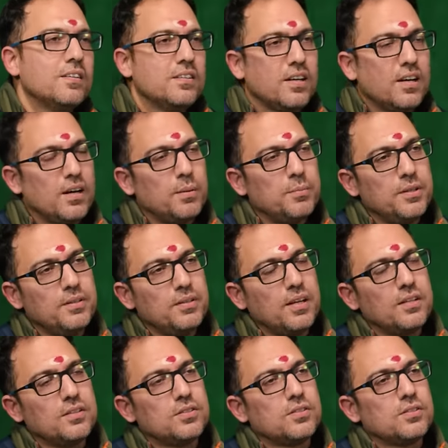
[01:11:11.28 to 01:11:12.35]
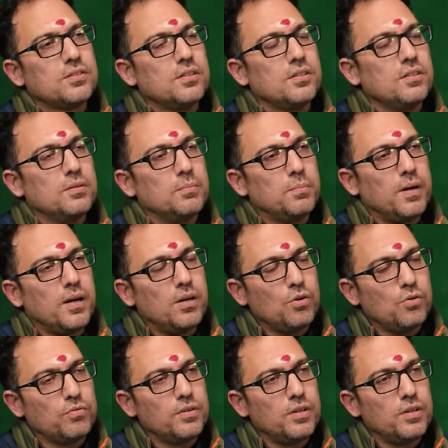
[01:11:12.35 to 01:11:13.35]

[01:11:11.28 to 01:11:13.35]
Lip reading: Yeah, I mean, that's the part of